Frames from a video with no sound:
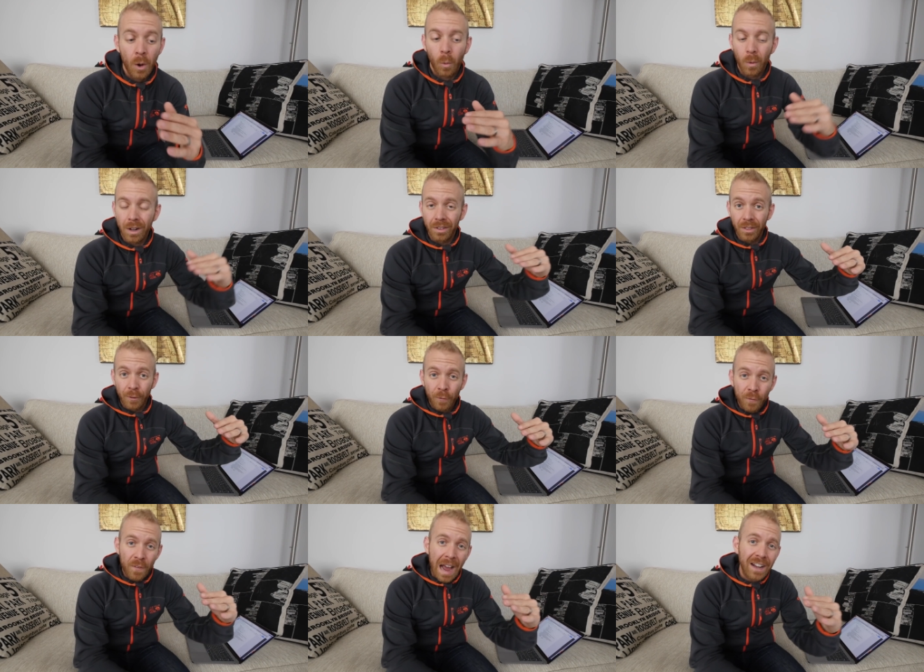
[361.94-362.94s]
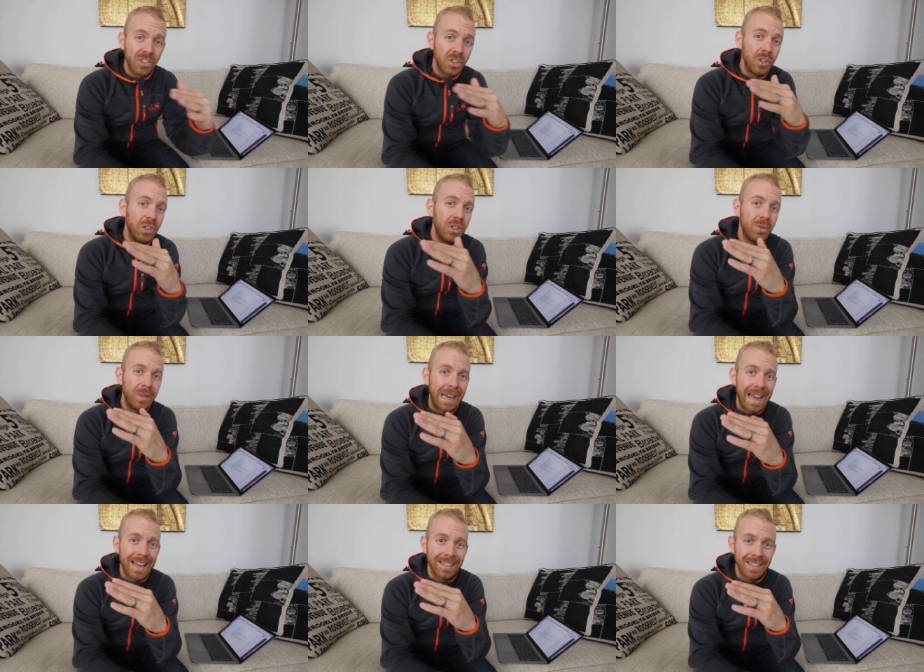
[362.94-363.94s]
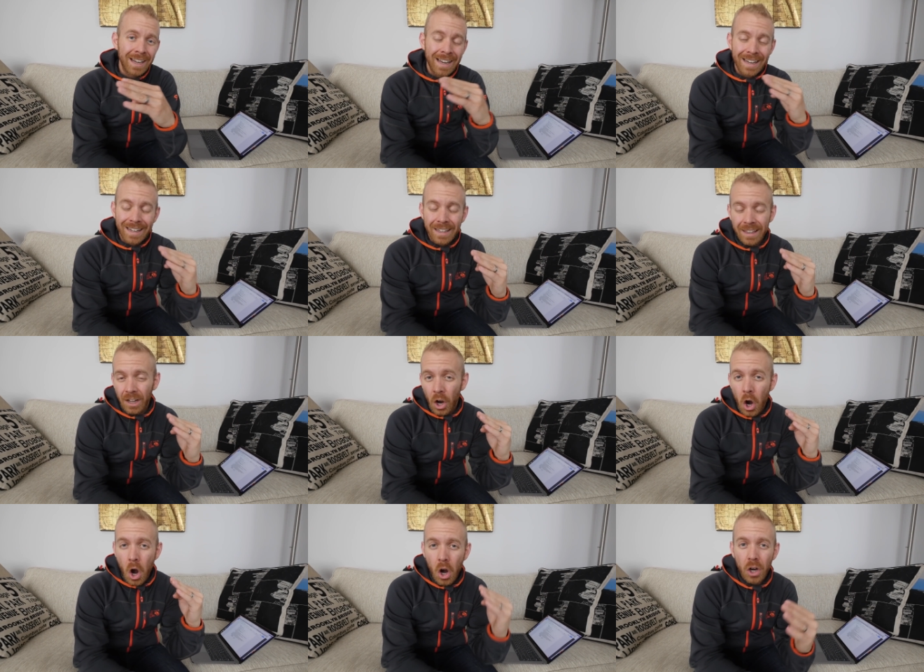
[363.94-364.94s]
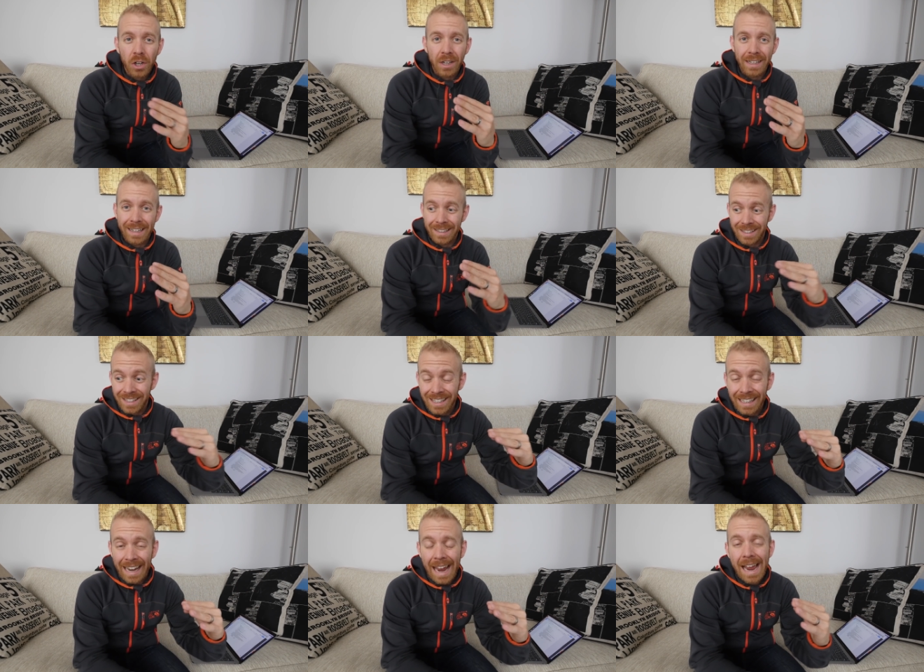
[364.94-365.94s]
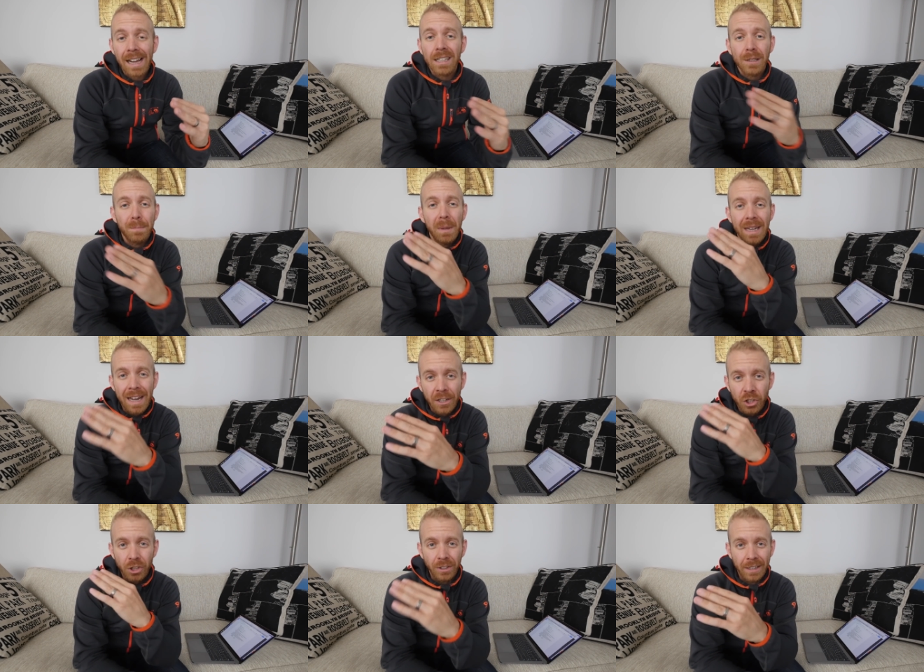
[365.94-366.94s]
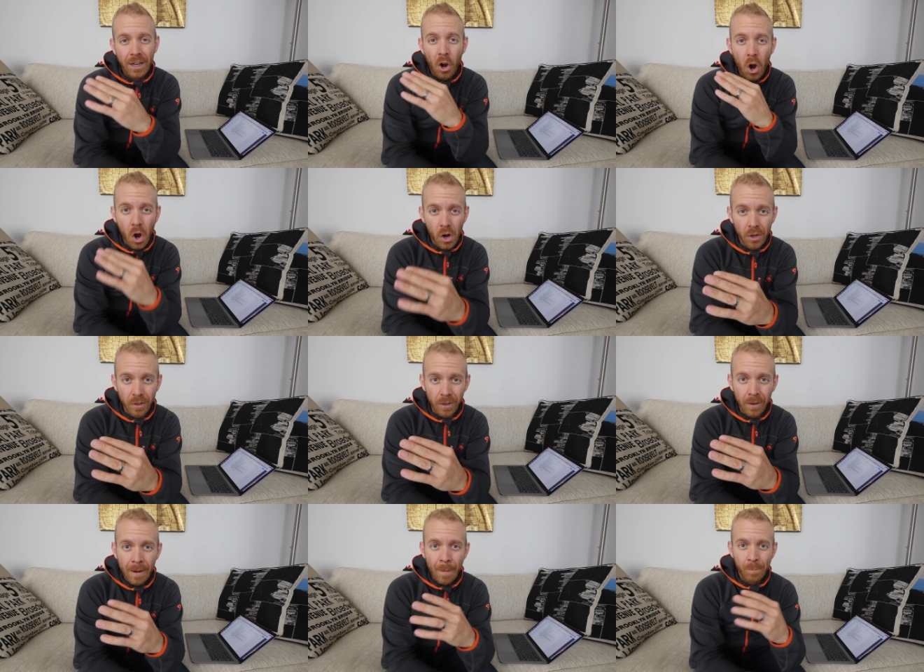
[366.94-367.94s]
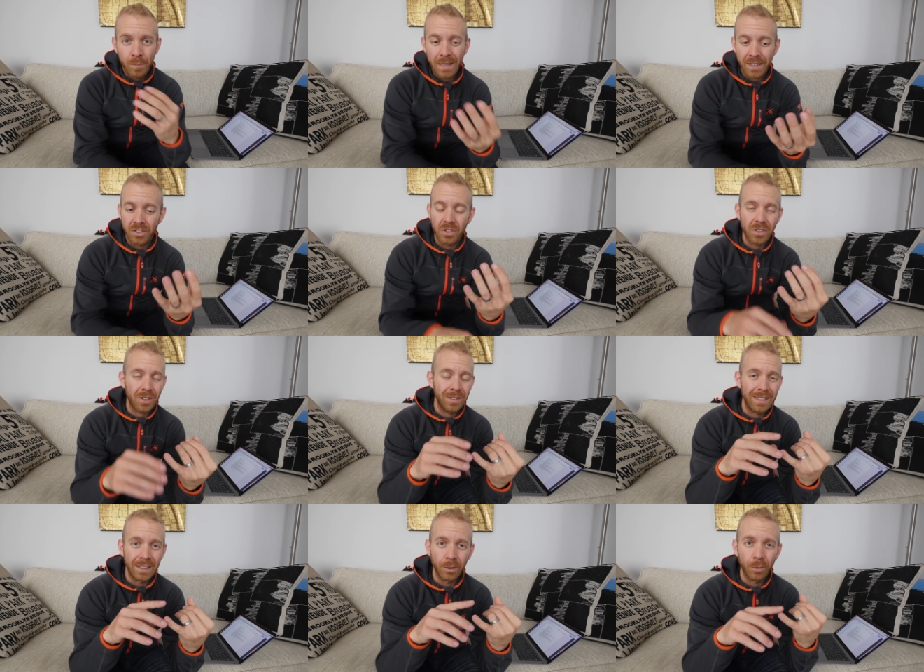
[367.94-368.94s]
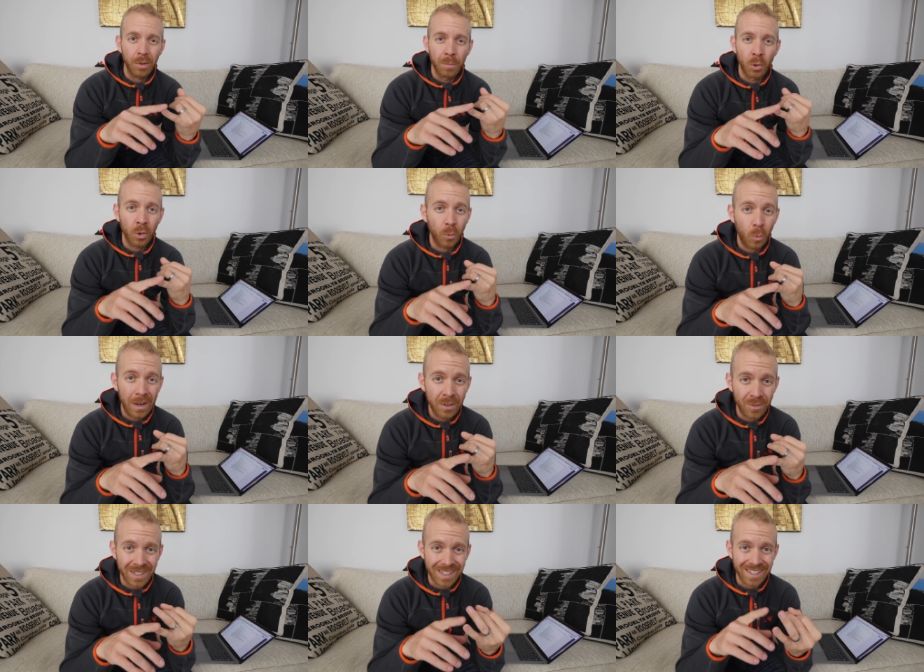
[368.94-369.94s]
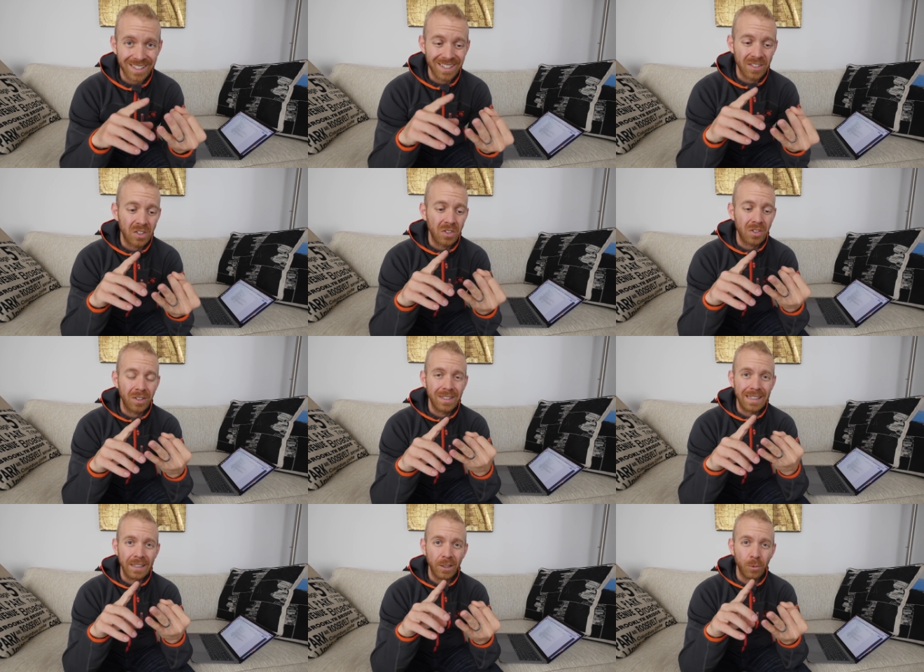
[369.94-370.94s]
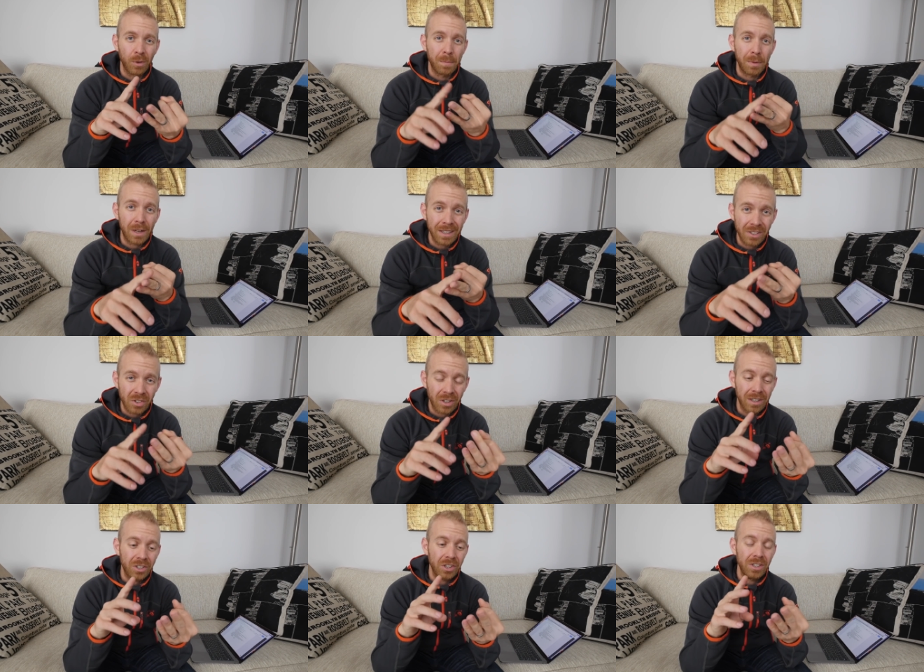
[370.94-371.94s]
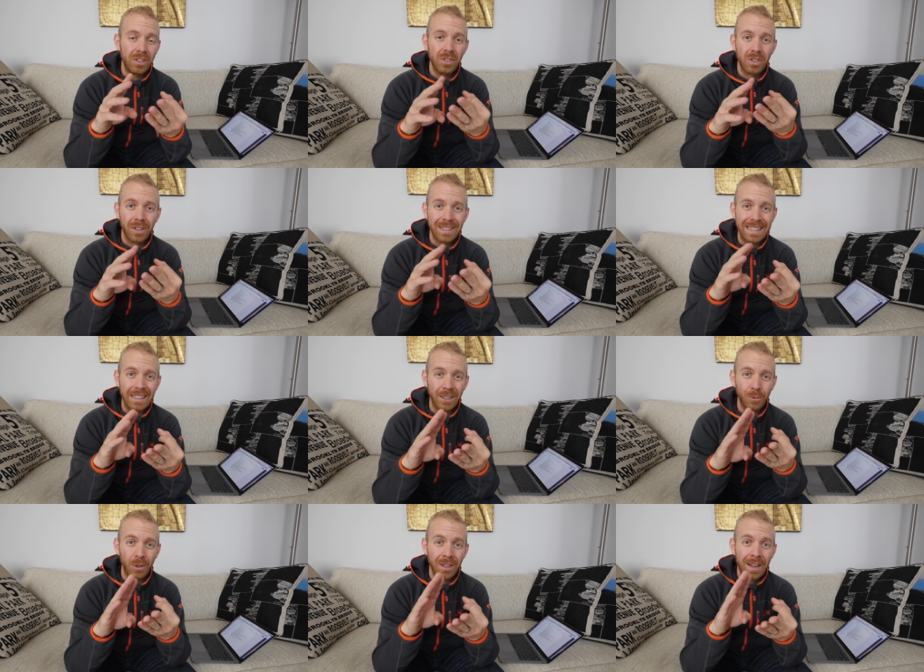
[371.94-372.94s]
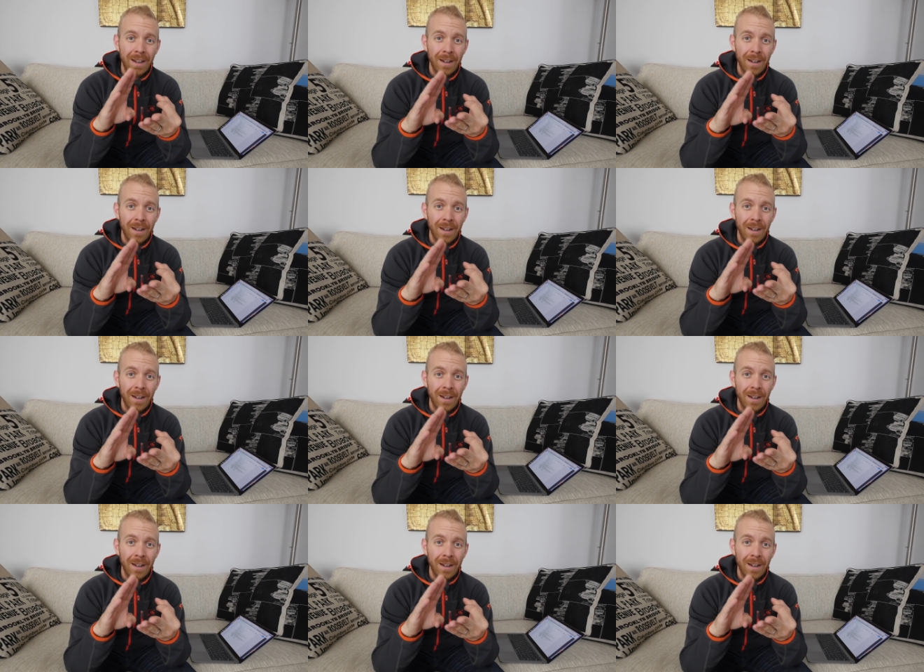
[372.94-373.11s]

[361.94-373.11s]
Well, the faster you get, the harder it gets. It's like exponentially harder because you start dealing with more wind resistance, you start dealing with body structure, you start dealing with